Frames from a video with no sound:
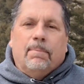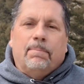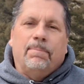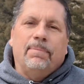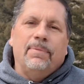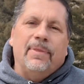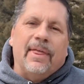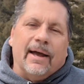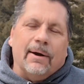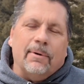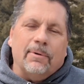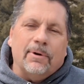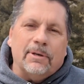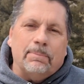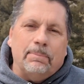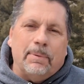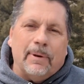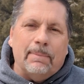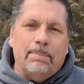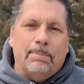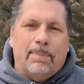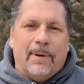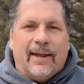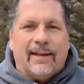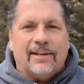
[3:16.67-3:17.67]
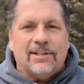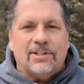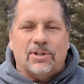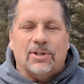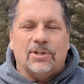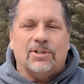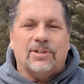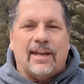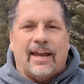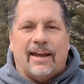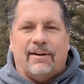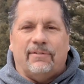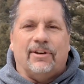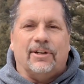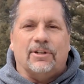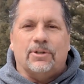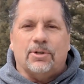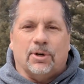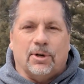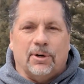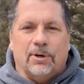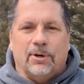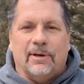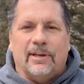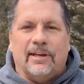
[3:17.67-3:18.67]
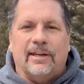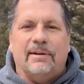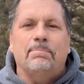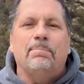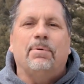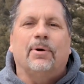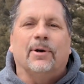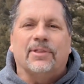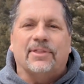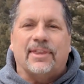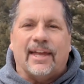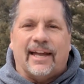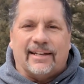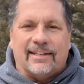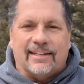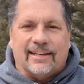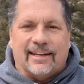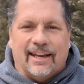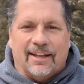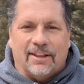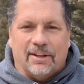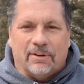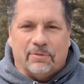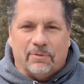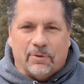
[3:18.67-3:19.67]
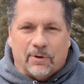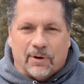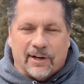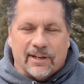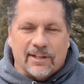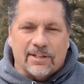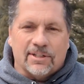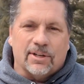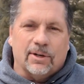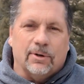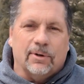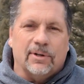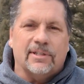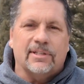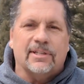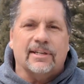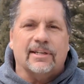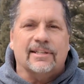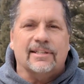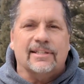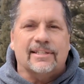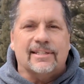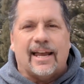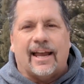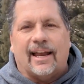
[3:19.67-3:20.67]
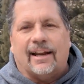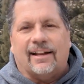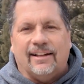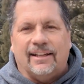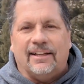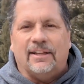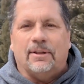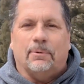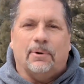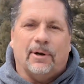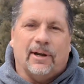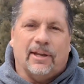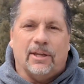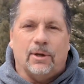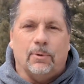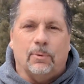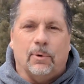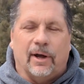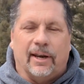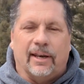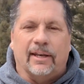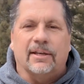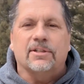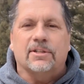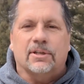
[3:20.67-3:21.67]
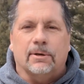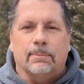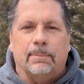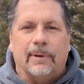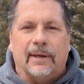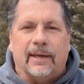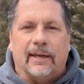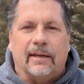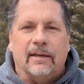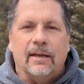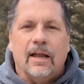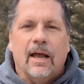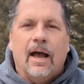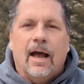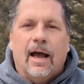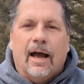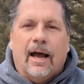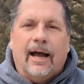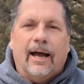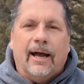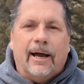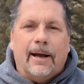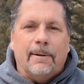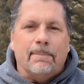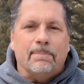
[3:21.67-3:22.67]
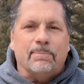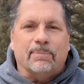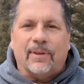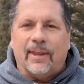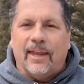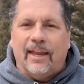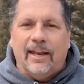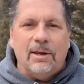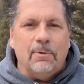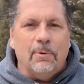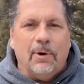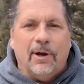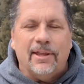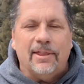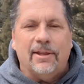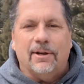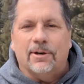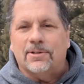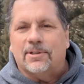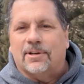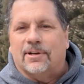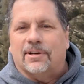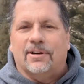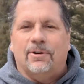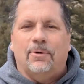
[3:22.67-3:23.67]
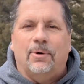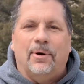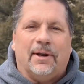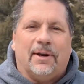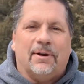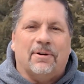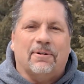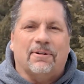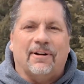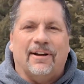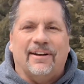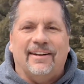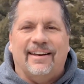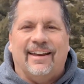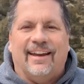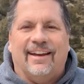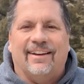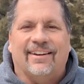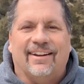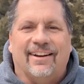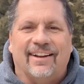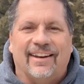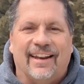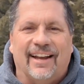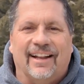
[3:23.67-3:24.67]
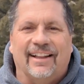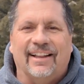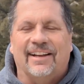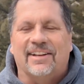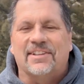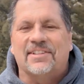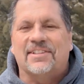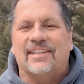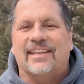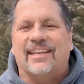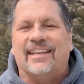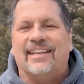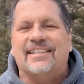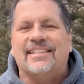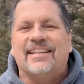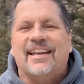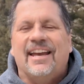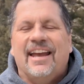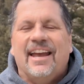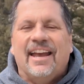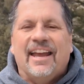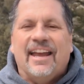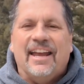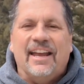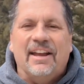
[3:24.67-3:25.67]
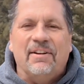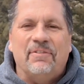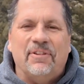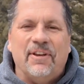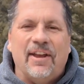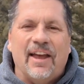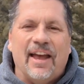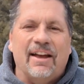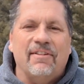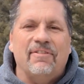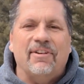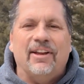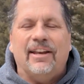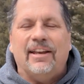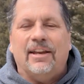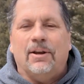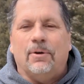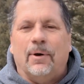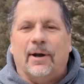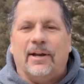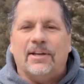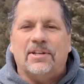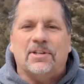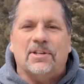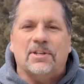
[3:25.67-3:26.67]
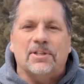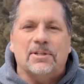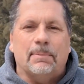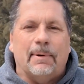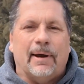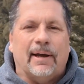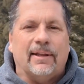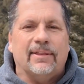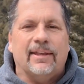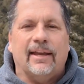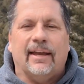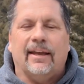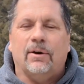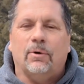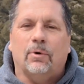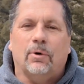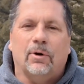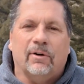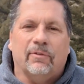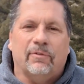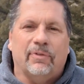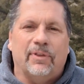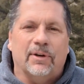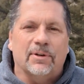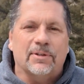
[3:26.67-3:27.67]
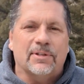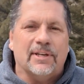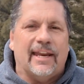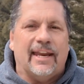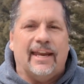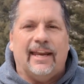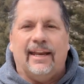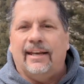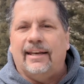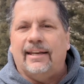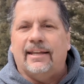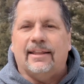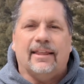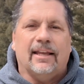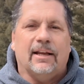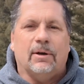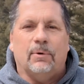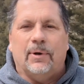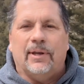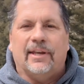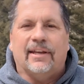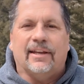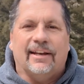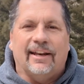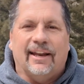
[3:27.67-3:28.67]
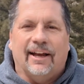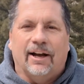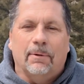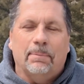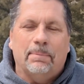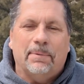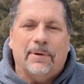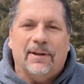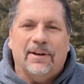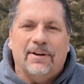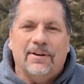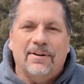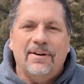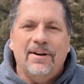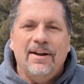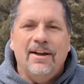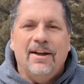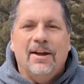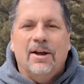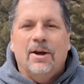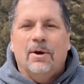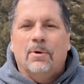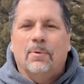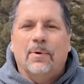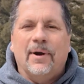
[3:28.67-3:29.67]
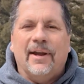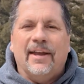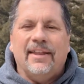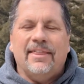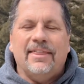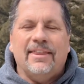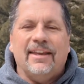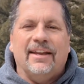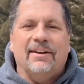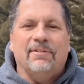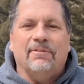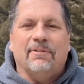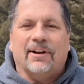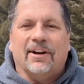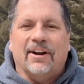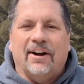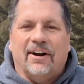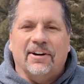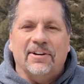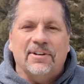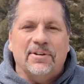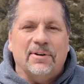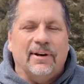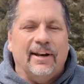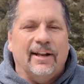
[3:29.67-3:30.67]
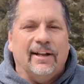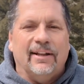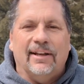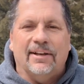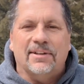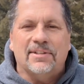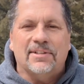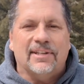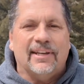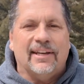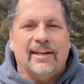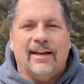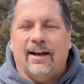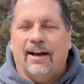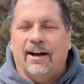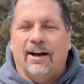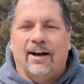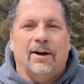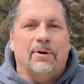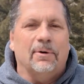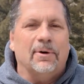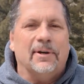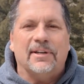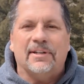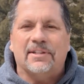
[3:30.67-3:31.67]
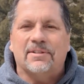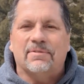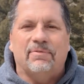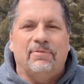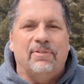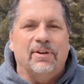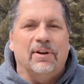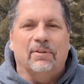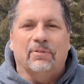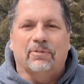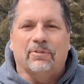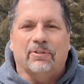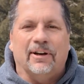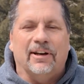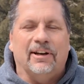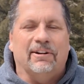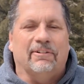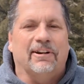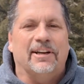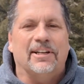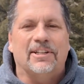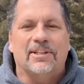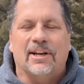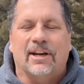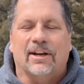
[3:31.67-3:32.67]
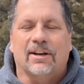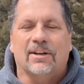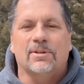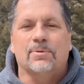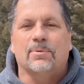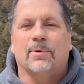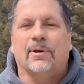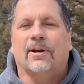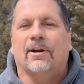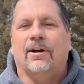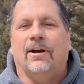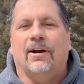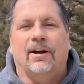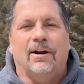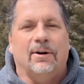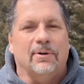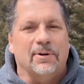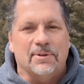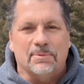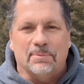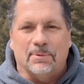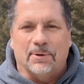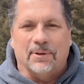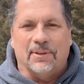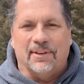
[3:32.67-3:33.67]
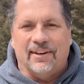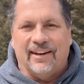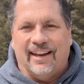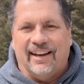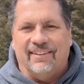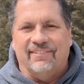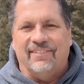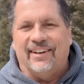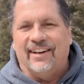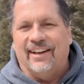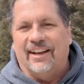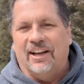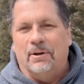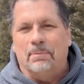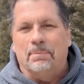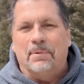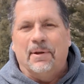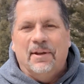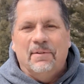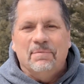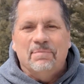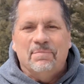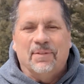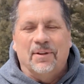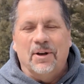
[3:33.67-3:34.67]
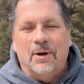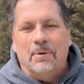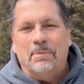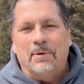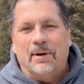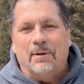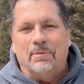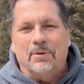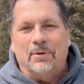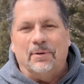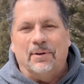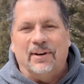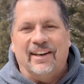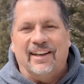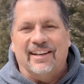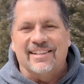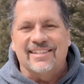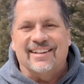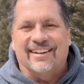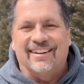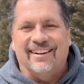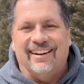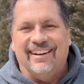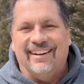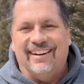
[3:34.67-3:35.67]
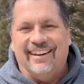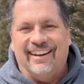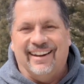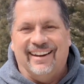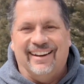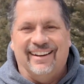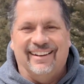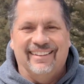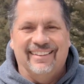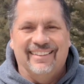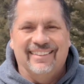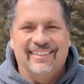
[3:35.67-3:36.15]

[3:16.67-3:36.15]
that would be best just to have an attorney put that together for you so it's exactly the way you want it to be. Anyway, there's a quick rundown on LLCs. If you have any questions about that, or if there's anything we can help you with in regard to an LLC, always feel free to reach out because we are always more than happy to help. And hope everyone has a great day.